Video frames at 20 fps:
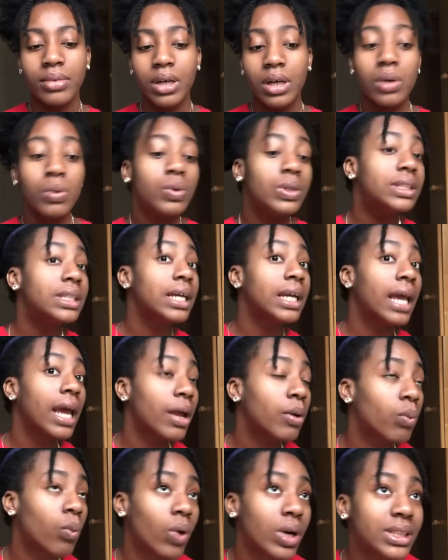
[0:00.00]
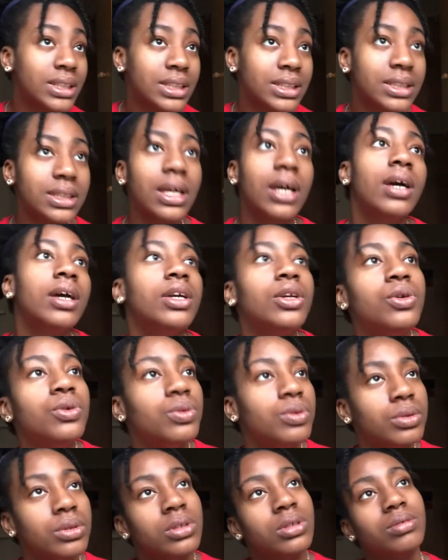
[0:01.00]
Which again wasn't
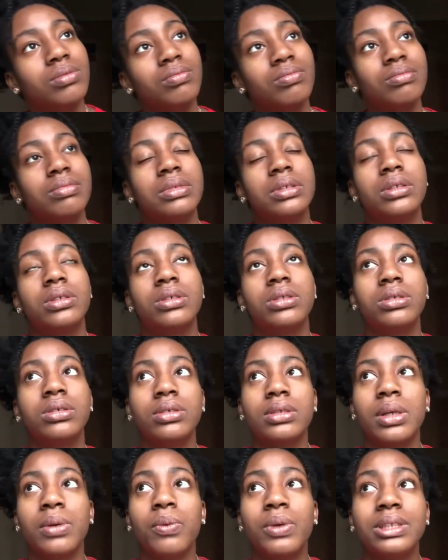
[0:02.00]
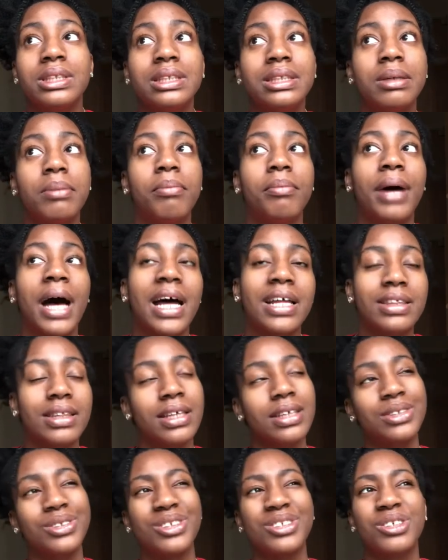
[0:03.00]
it wasn't a bad
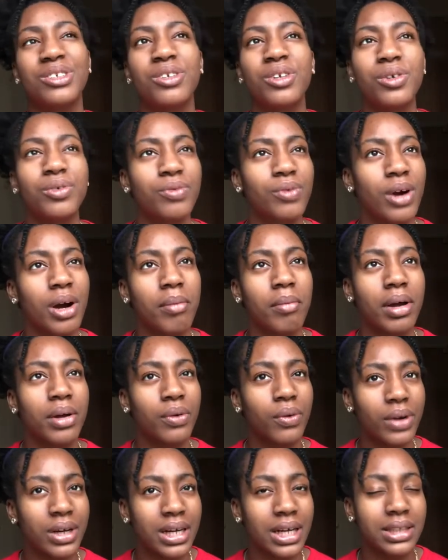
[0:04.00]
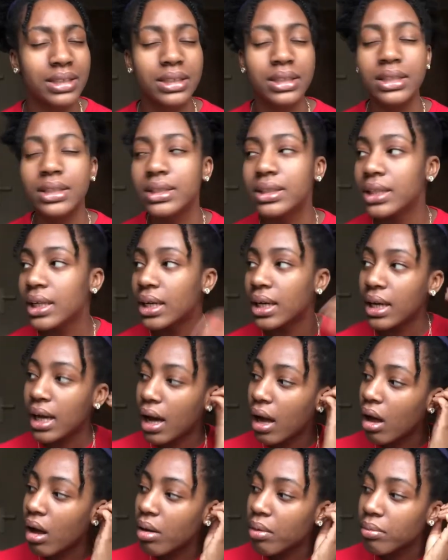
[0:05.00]
thing. It's not enough where I'm annoyed at it.
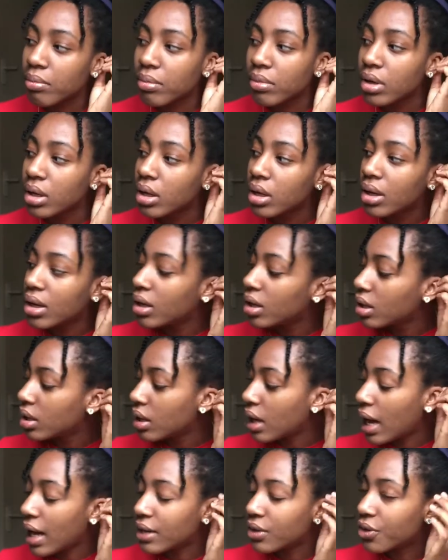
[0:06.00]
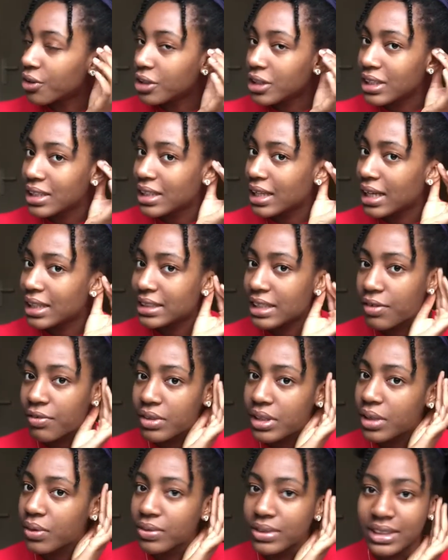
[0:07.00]
And other than that,
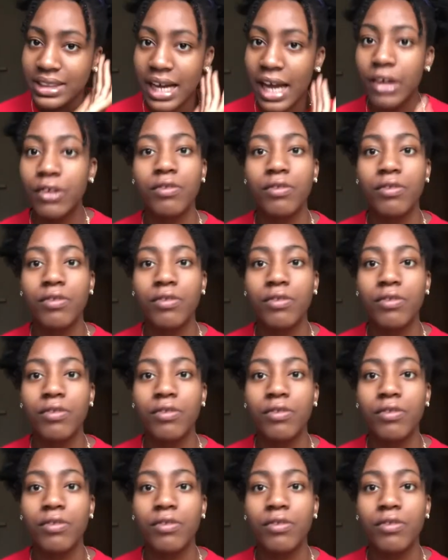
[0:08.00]
everything was kind